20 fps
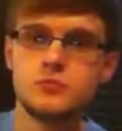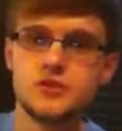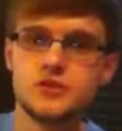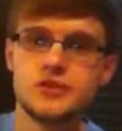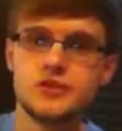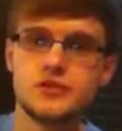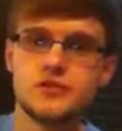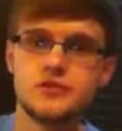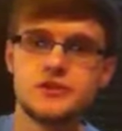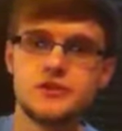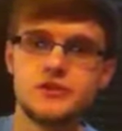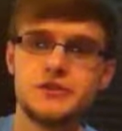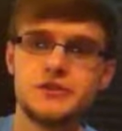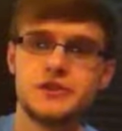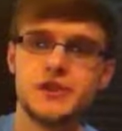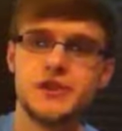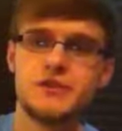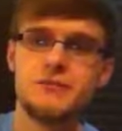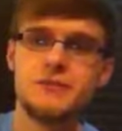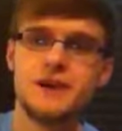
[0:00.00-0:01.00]
What's going
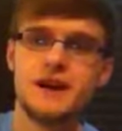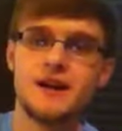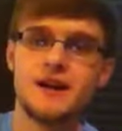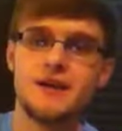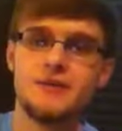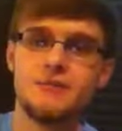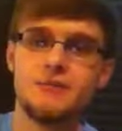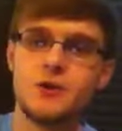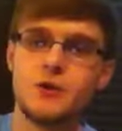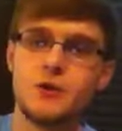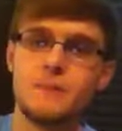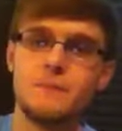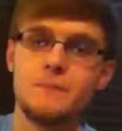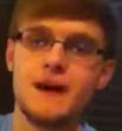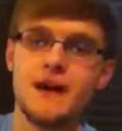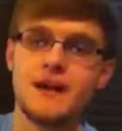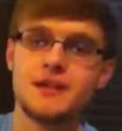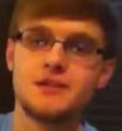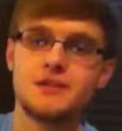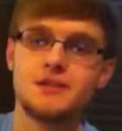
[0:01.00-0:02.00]
on, everybody? Welcome
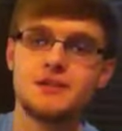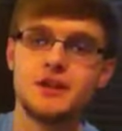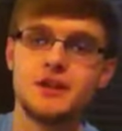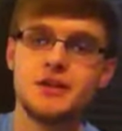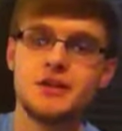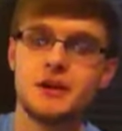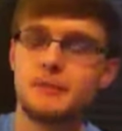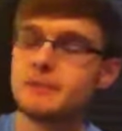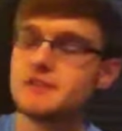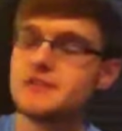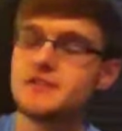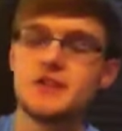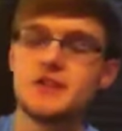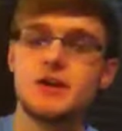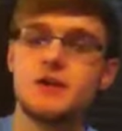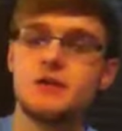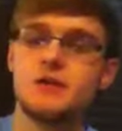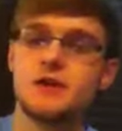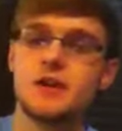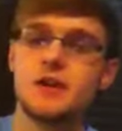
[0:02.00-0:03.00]
back to another
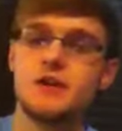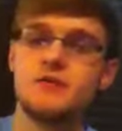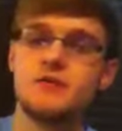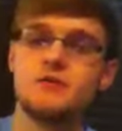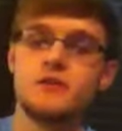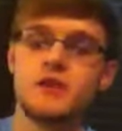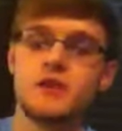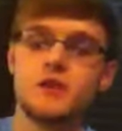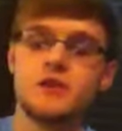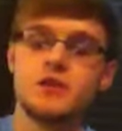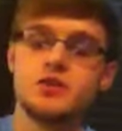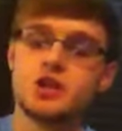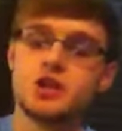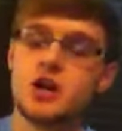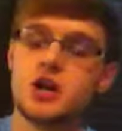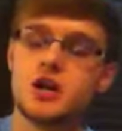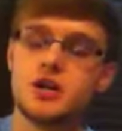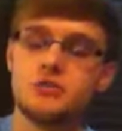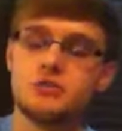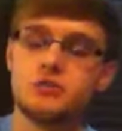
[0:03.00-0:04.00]
episode of
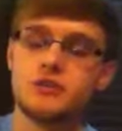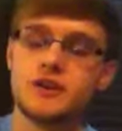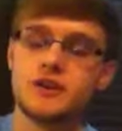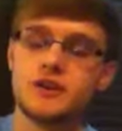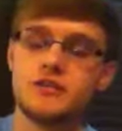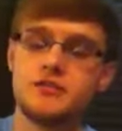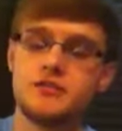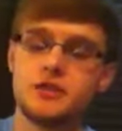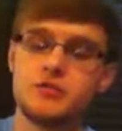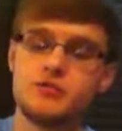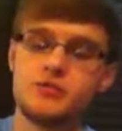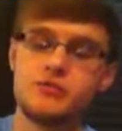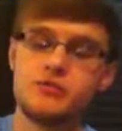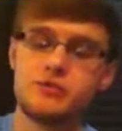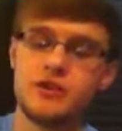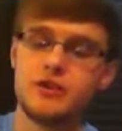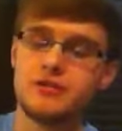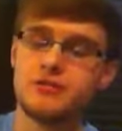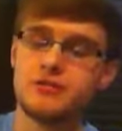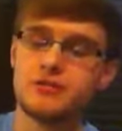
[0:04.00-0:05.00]
John Read Through. We
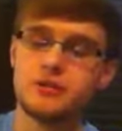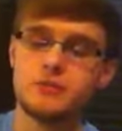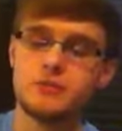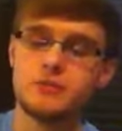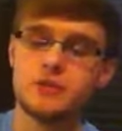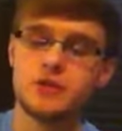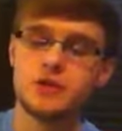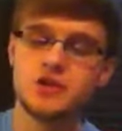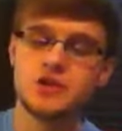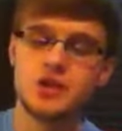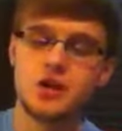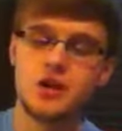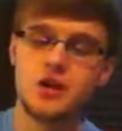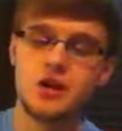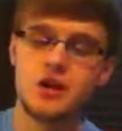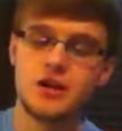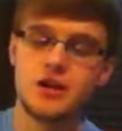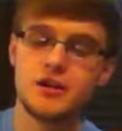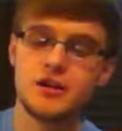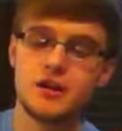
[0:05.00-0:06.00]
read through the book of
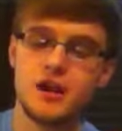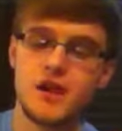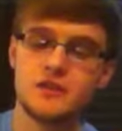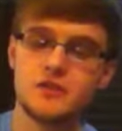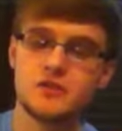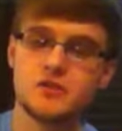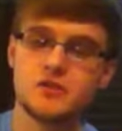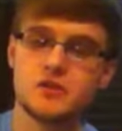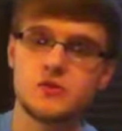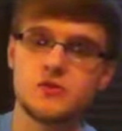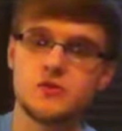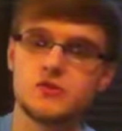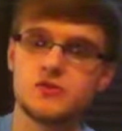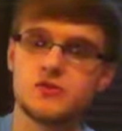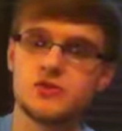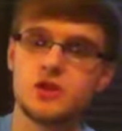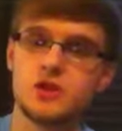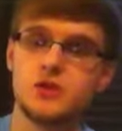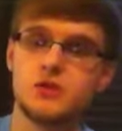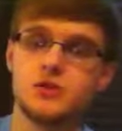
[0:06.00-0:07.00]
John ever so
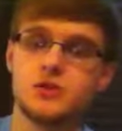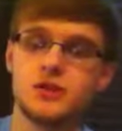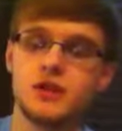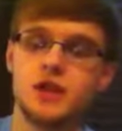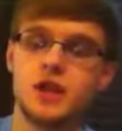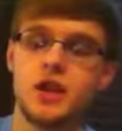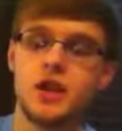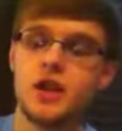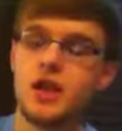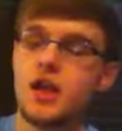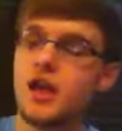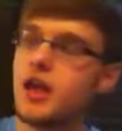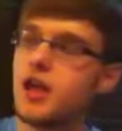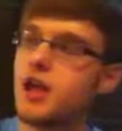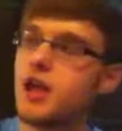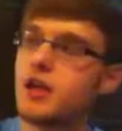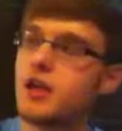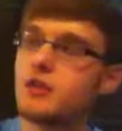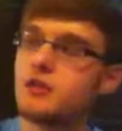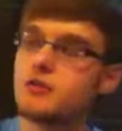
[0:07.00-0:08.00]
slowly,
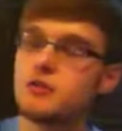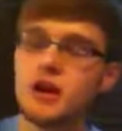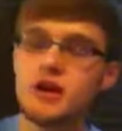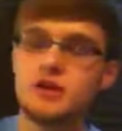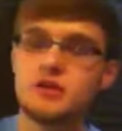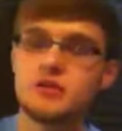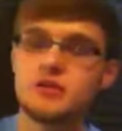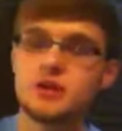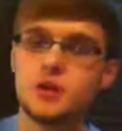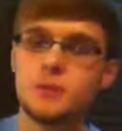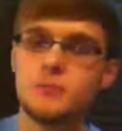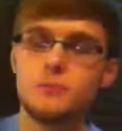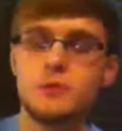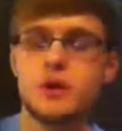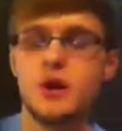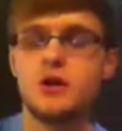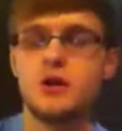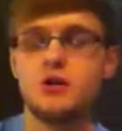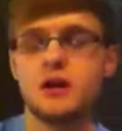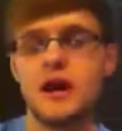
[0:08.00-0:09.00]
and I just hope
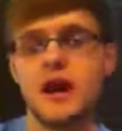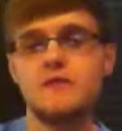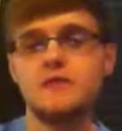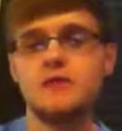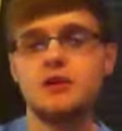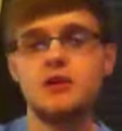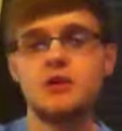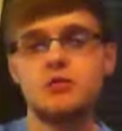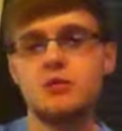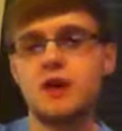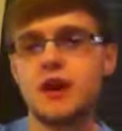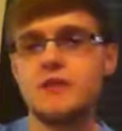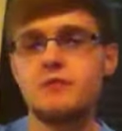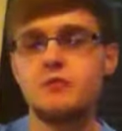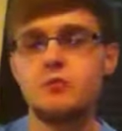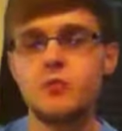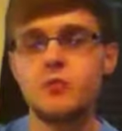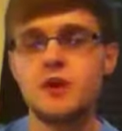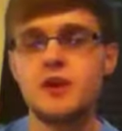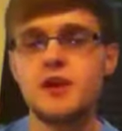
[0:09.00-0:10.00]
y'all are having a
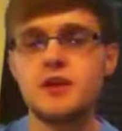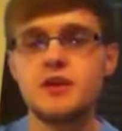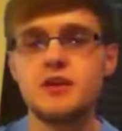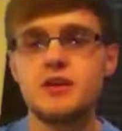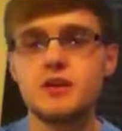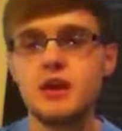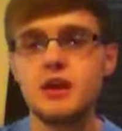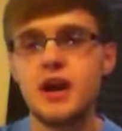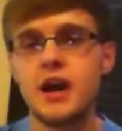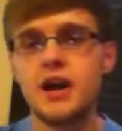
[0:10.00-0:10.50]
great week.